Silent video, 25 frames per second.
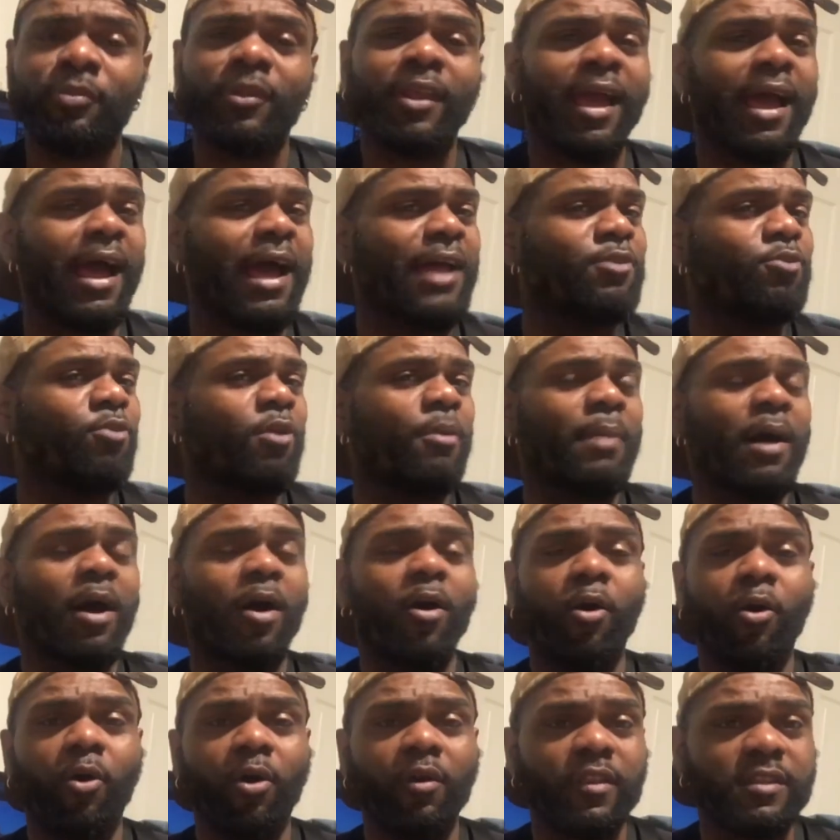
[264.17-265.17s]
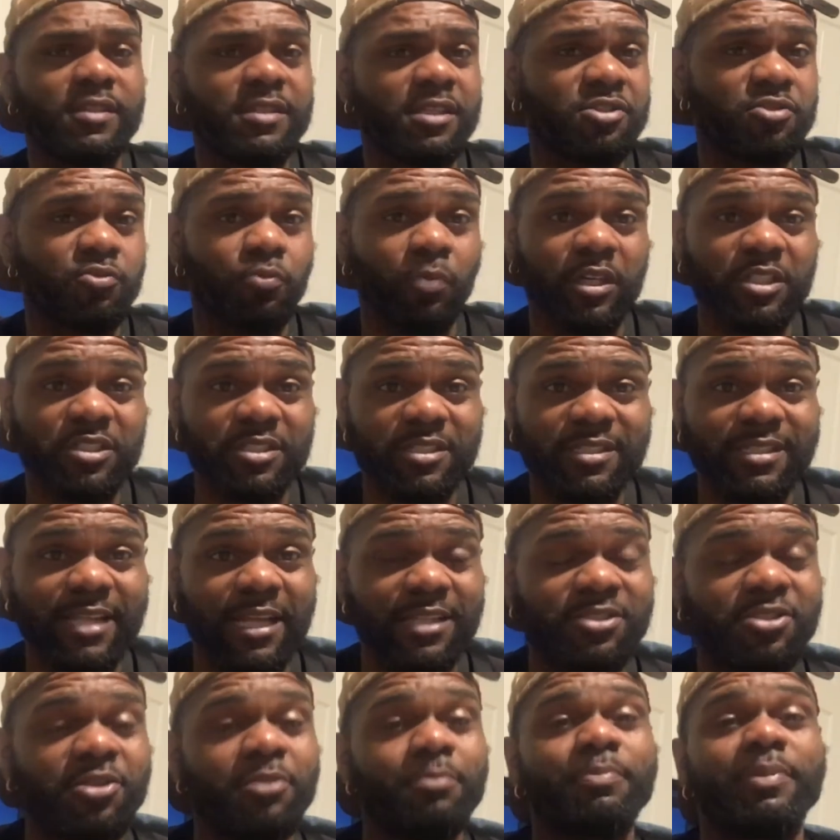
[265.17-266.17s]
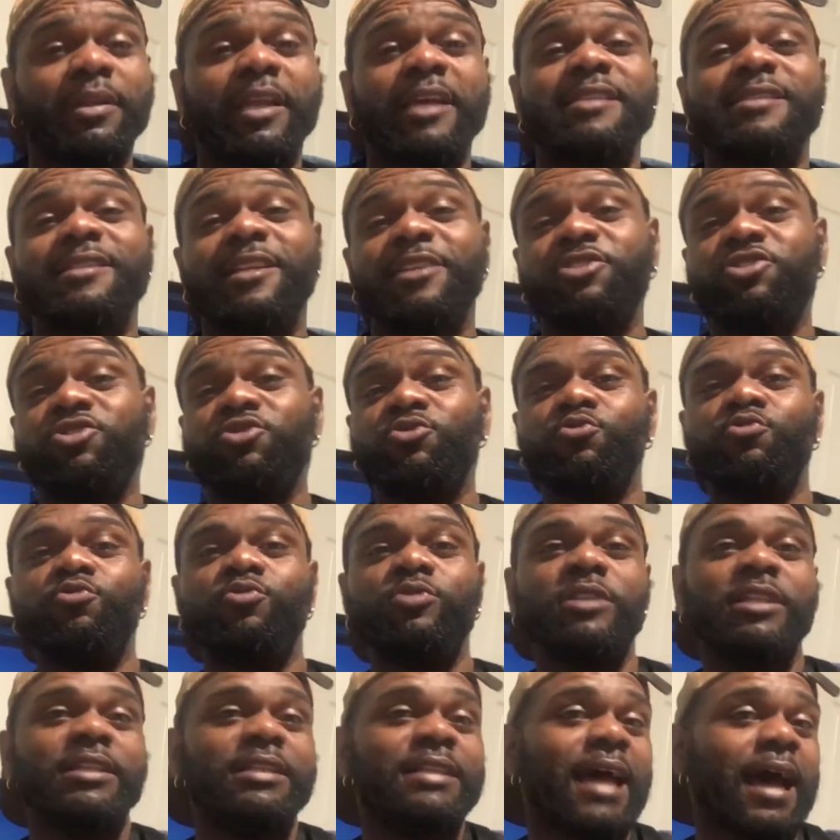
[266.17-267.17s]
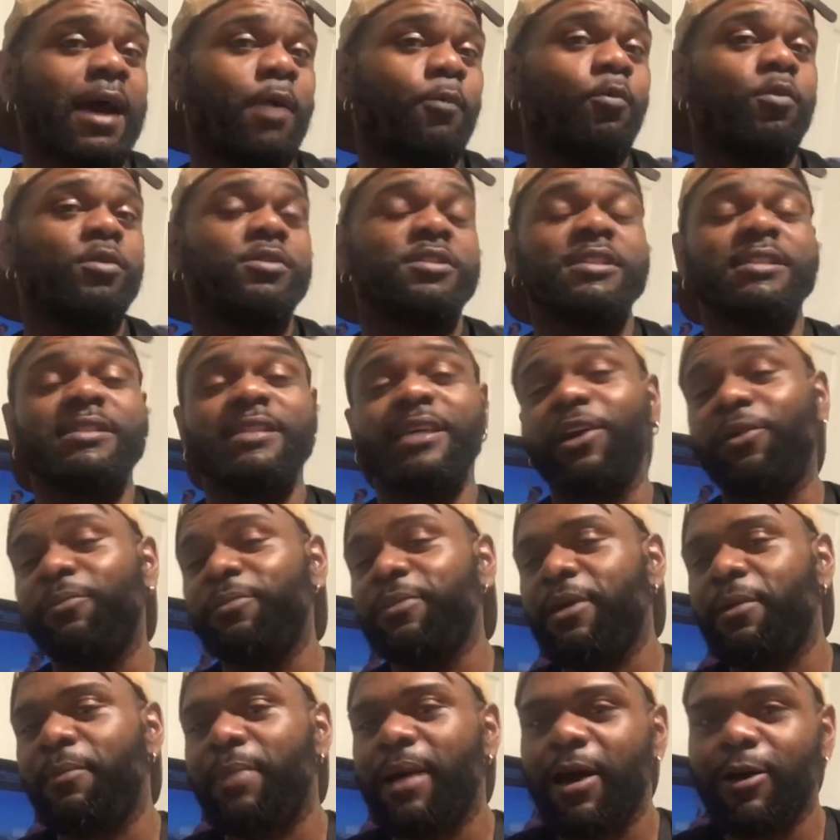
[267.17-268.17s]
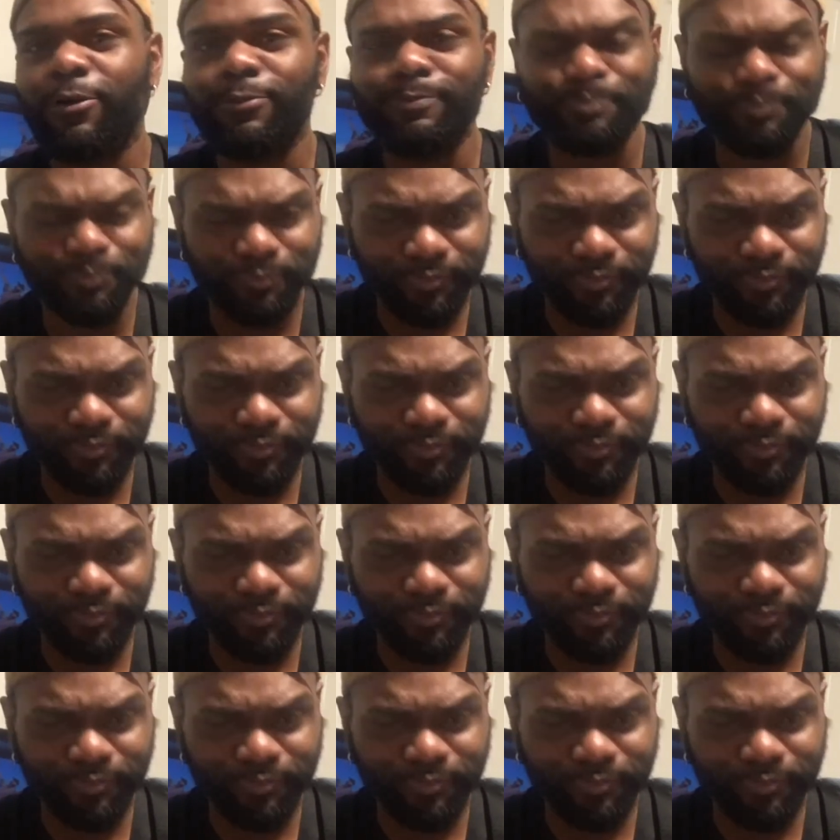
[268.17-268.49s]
I know about all the situations that took place that you did not want to tell me about.